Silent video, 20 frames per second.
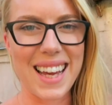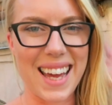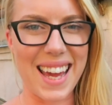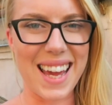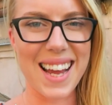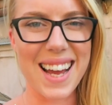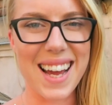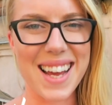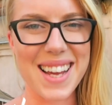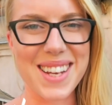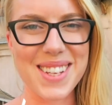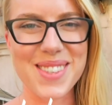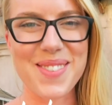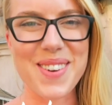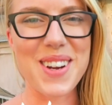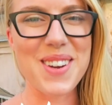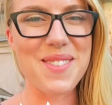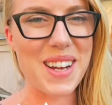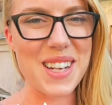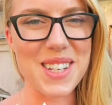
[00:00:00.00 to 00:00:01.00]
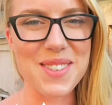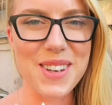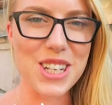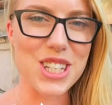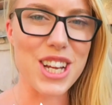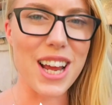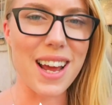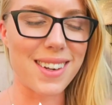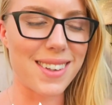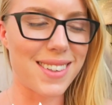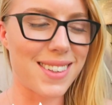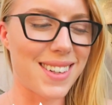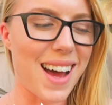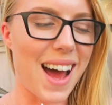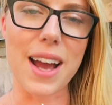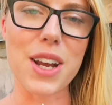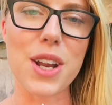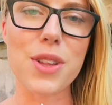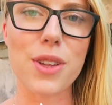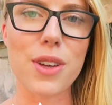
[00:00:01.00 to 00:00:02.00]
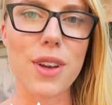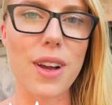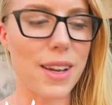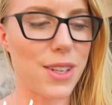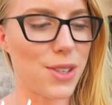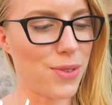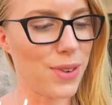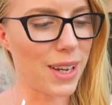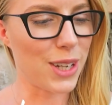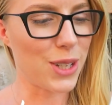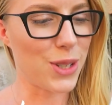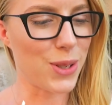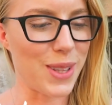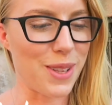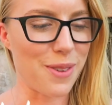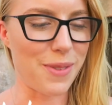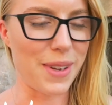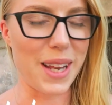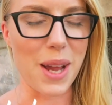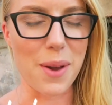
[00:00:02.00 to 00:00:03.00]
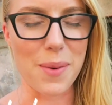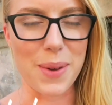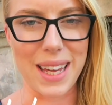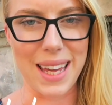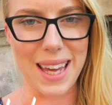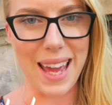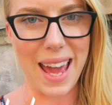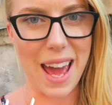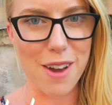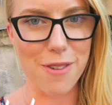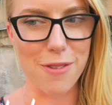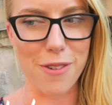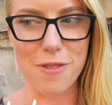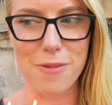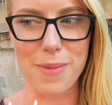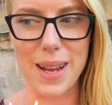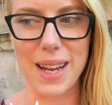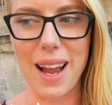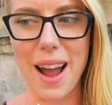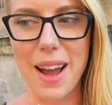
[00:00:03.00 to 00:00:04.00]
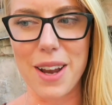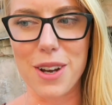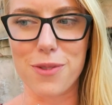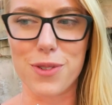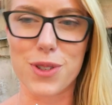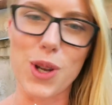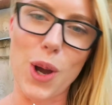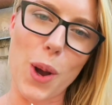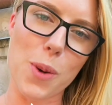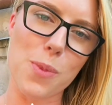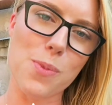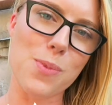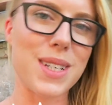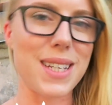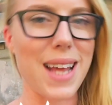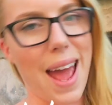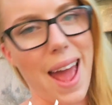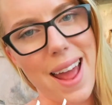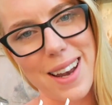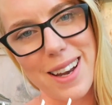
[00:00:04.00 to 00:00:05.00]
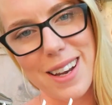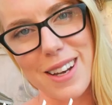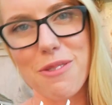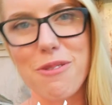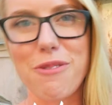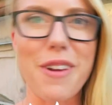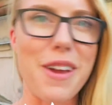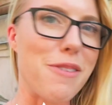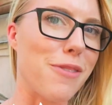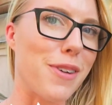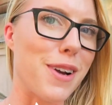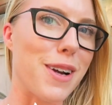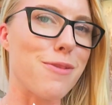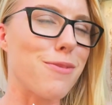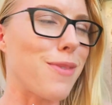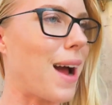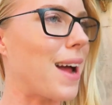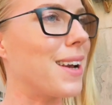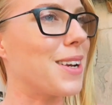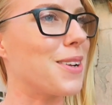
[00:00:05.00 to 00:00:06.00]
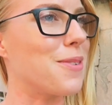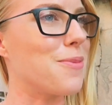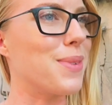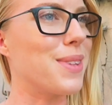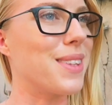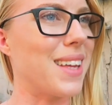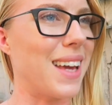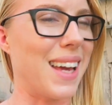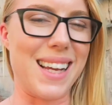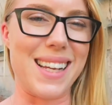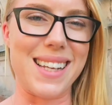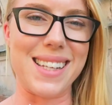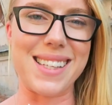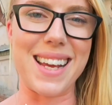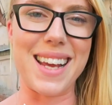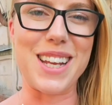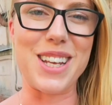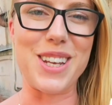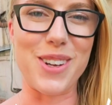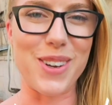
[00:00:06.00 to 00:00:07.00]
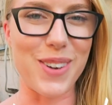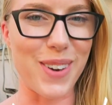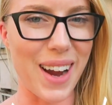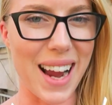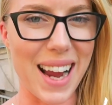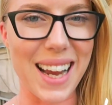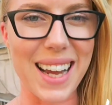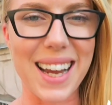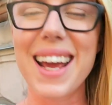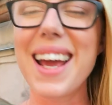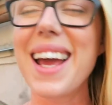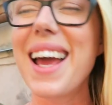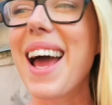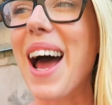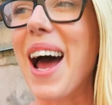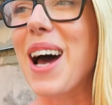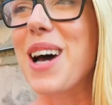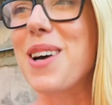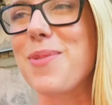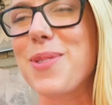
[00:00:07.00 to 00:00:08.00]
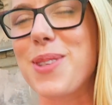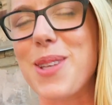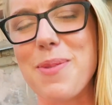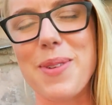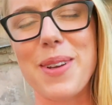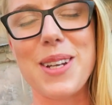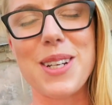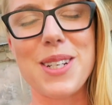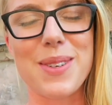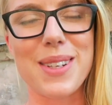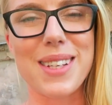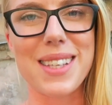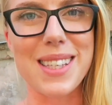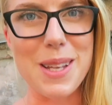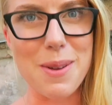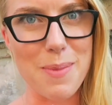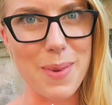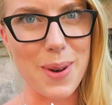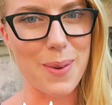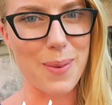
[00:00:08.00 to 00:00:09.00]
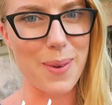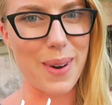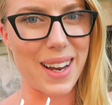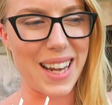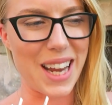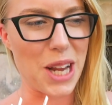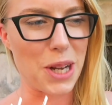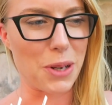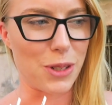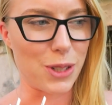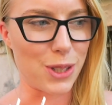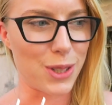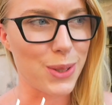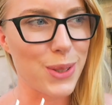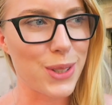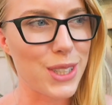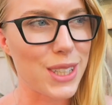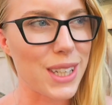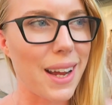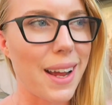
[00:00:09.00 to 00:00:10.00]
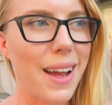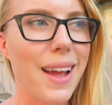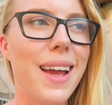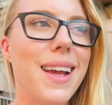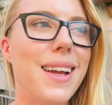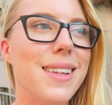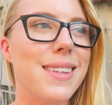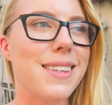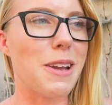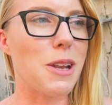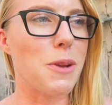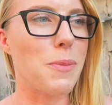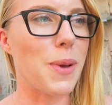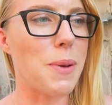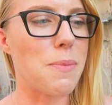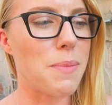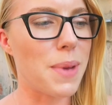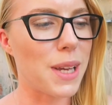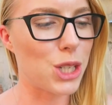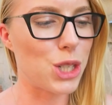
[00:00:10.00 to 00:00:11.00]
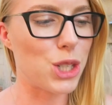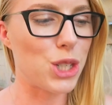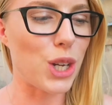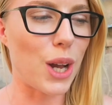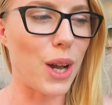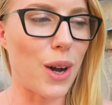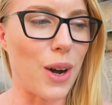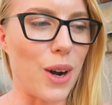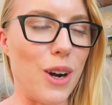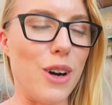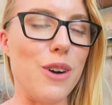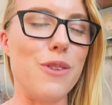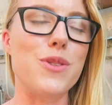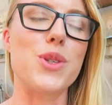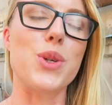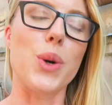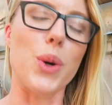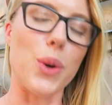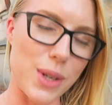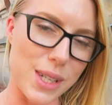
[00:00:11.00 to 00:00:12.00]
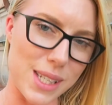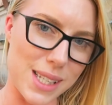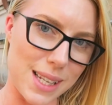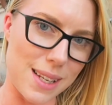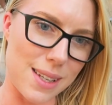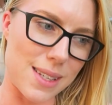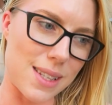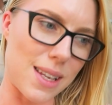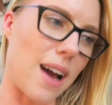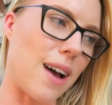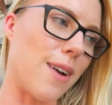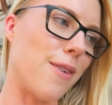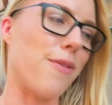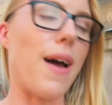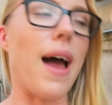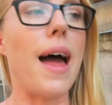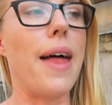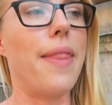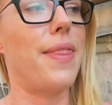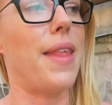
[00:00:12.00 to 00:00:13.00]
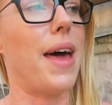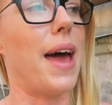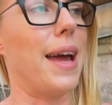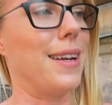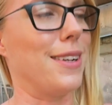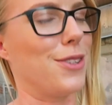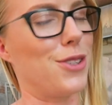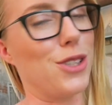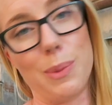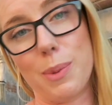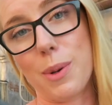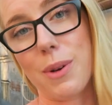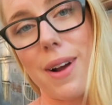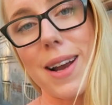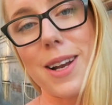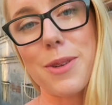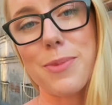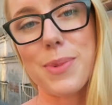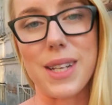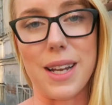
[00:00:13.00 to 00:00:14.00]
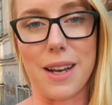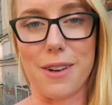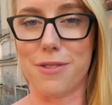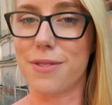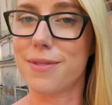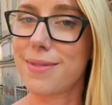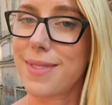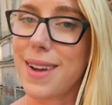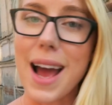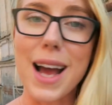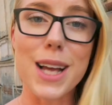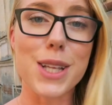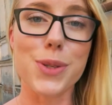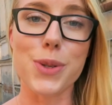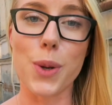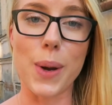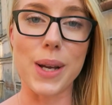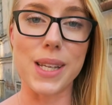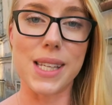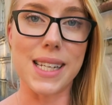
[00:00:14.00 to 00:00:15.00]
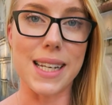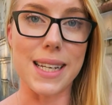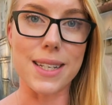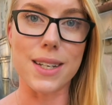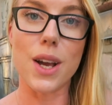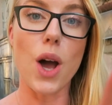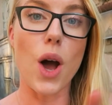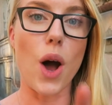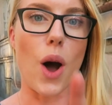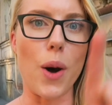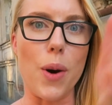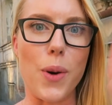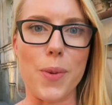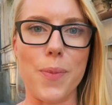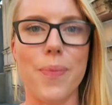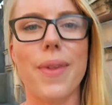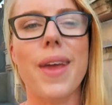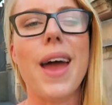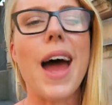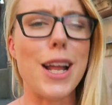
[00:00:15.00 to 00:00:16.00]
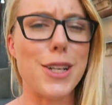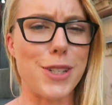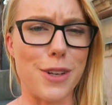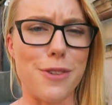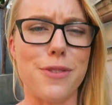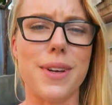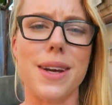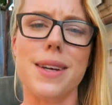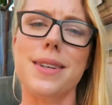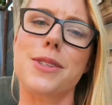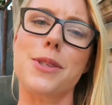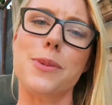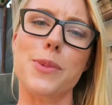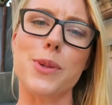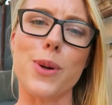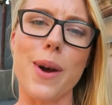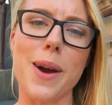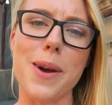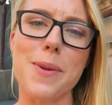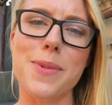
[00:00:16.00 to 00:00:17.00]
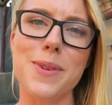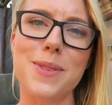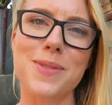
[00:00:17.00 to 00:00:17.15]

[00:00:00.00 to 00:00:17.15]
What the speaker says: Hey guys, welcome back to my channel. I know that you guys really enjoyed the video in Kiev of my kind of top 10 favorite random things in Ukraine. So I'm gonna do a similar one here in Georgia. It's gonna be a mixture of touristy stuff and then super random stuff, as requested. Oh, and don't forget to subscribe.